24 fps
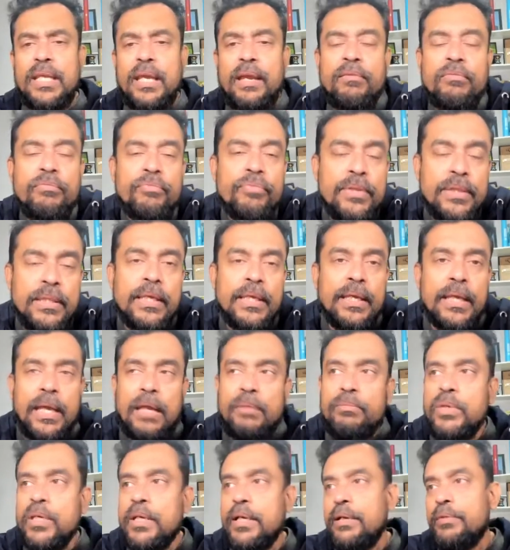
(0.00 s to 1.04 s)
everything can
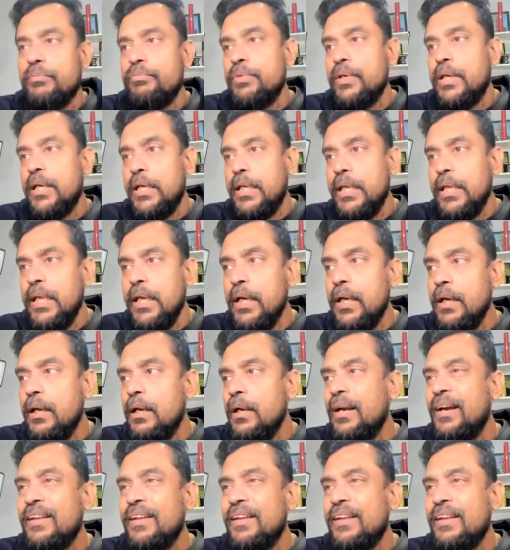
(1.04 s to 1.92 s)
be configured here.